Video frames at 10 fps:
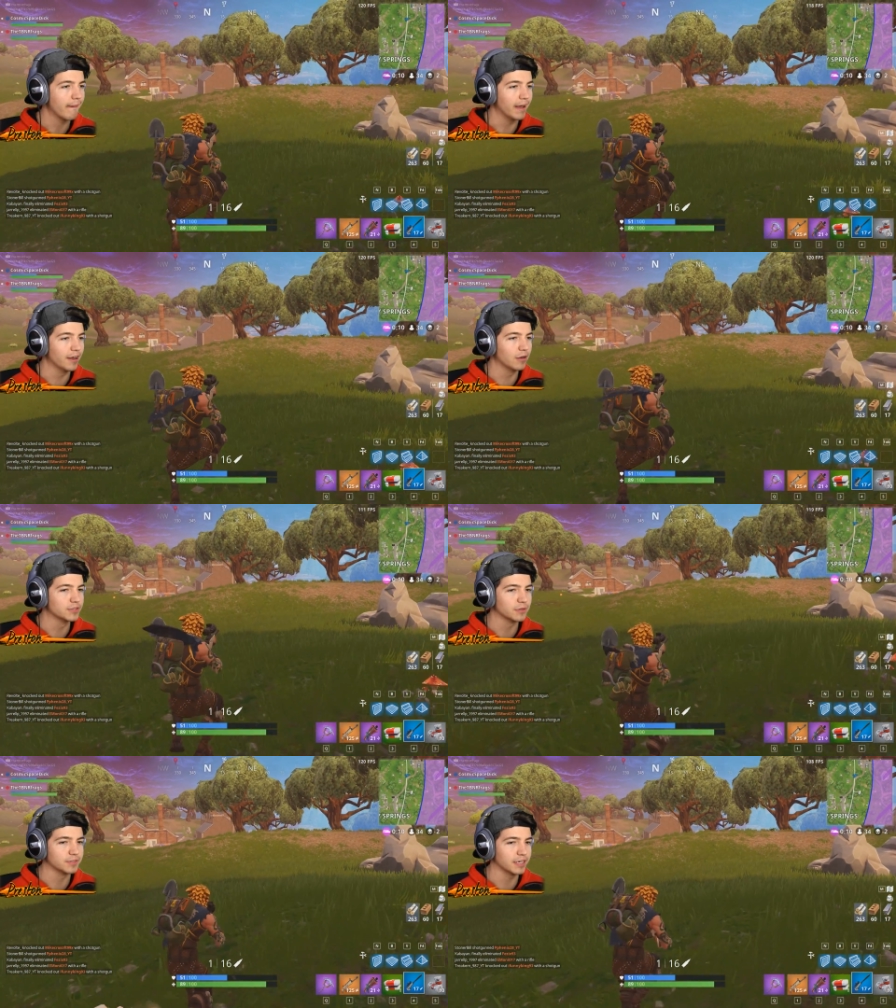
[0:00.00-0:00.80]
I know.
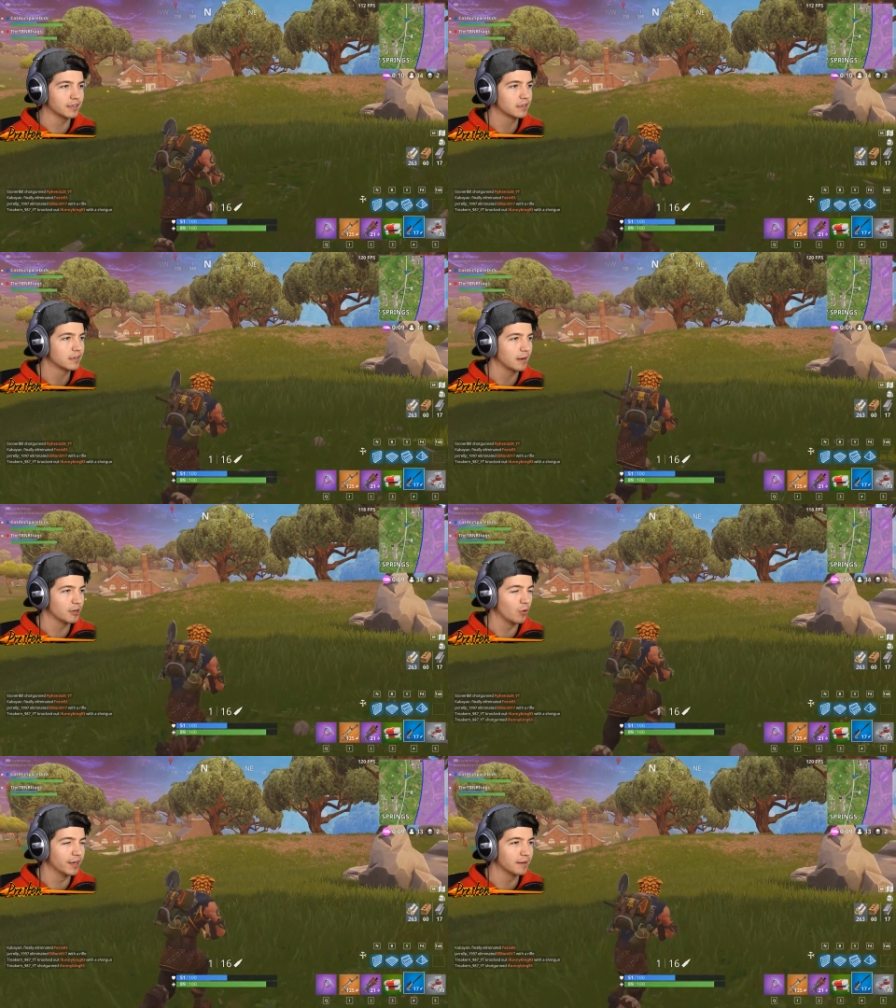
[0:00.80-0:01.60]
That's what I'm saying. I'm
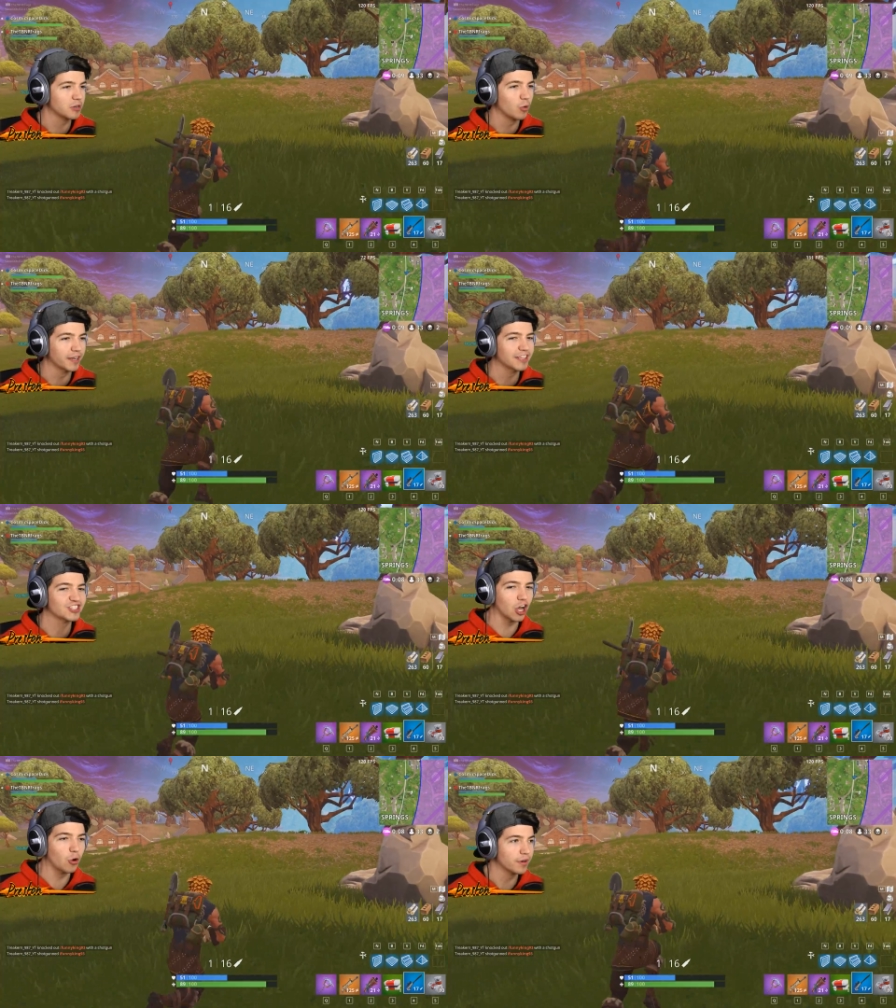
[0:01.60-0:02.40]
going in. I'm going in the
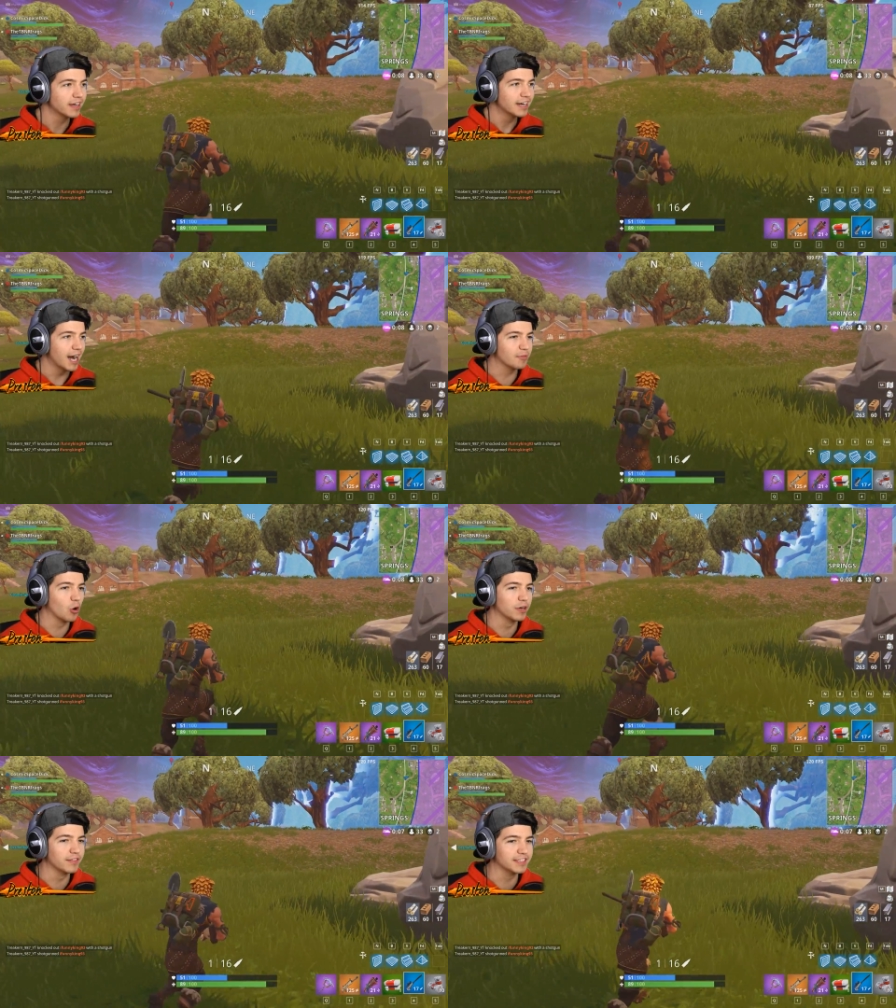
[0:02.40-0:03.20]
zone. I'm
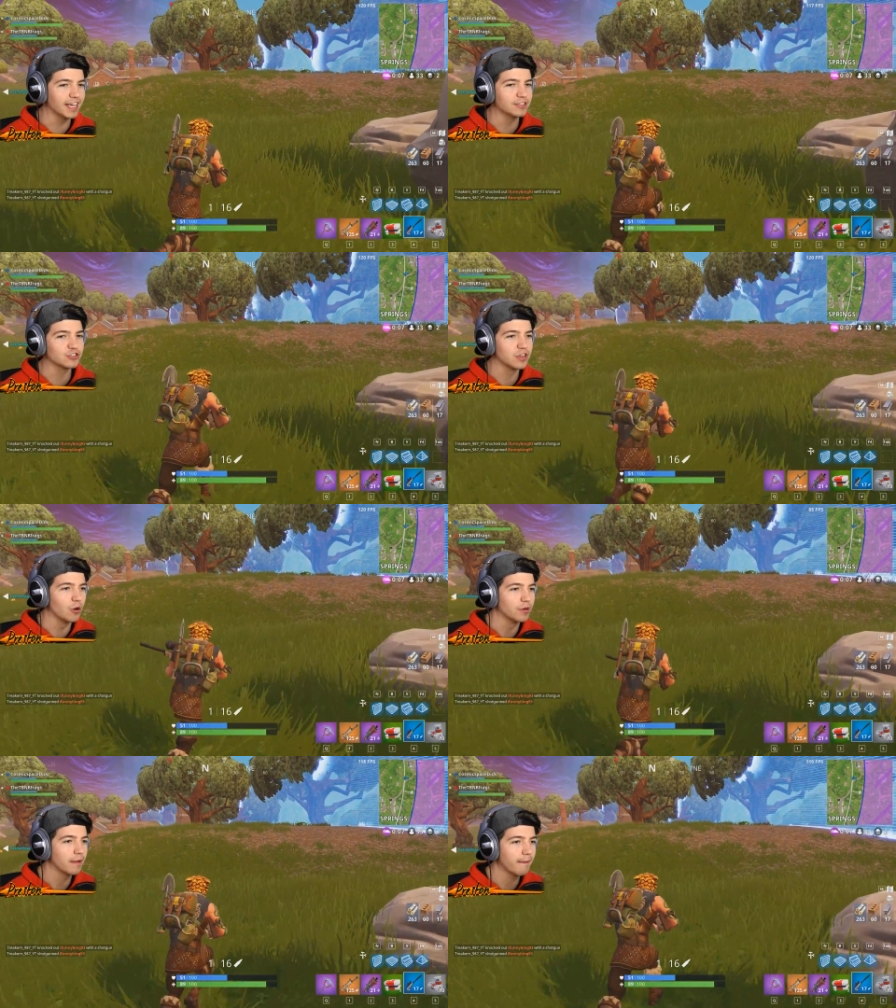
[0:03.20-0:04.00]
going in the danger
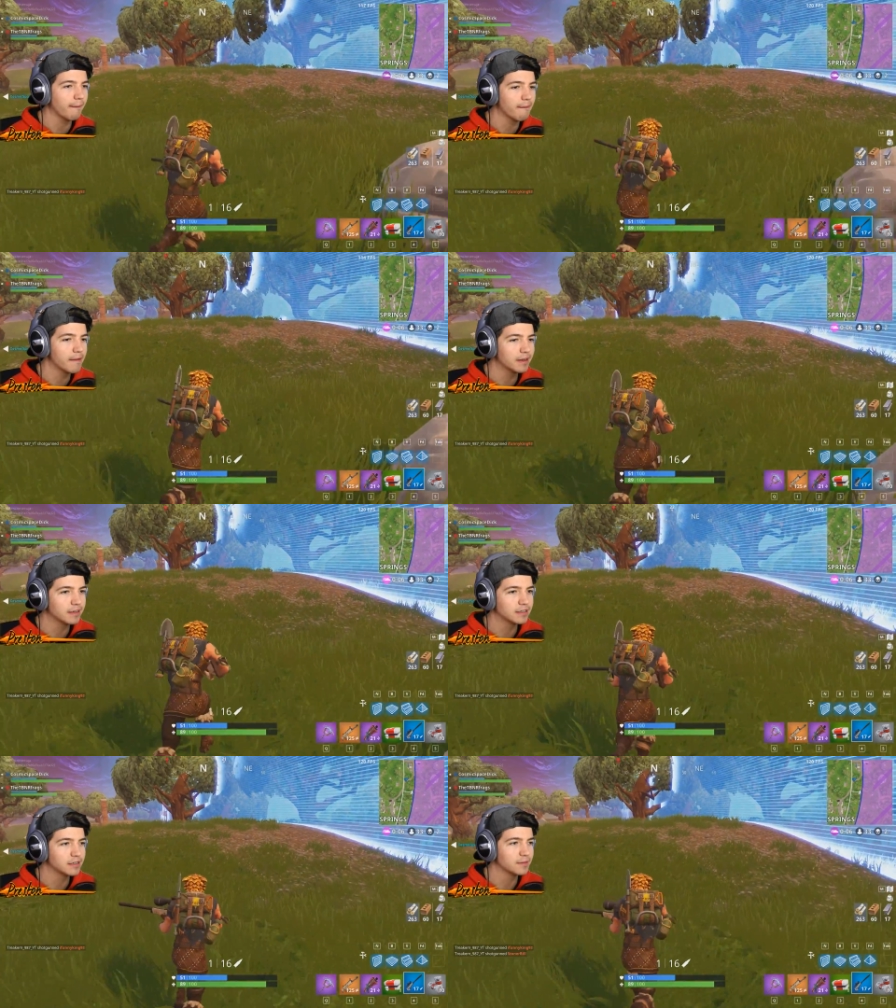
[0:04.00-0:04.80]
zone.
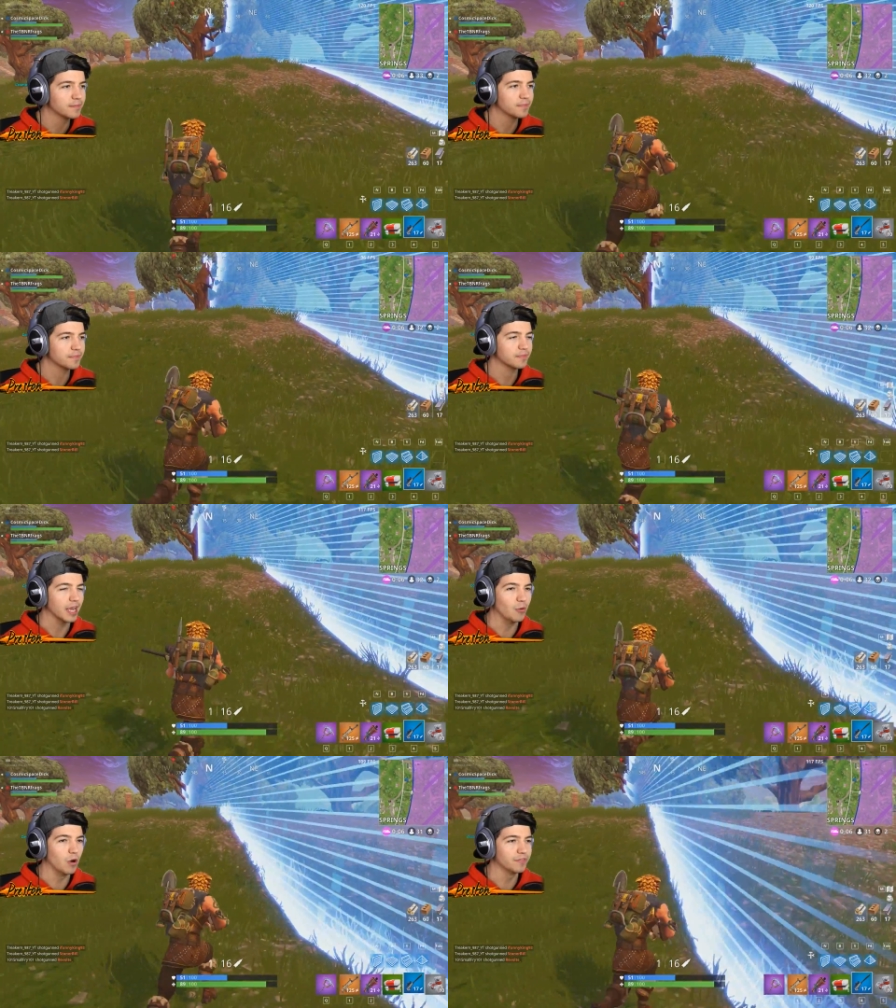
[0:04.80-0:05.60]

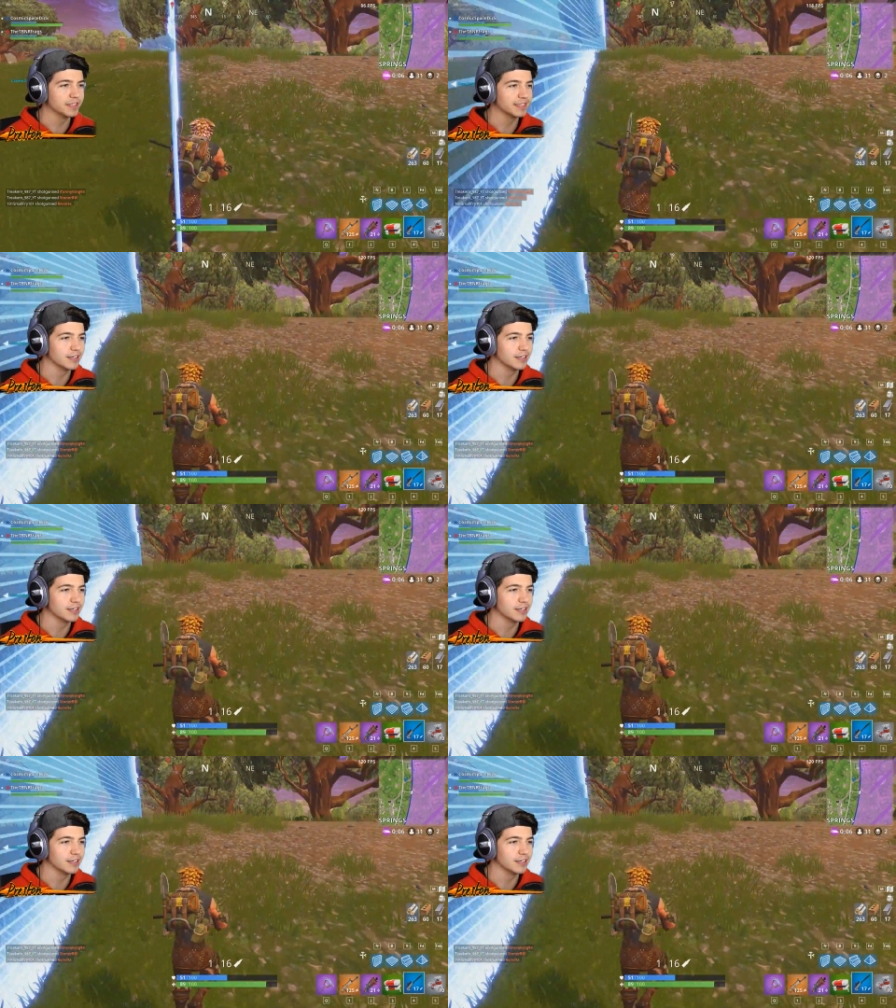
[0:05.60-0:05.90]
I want this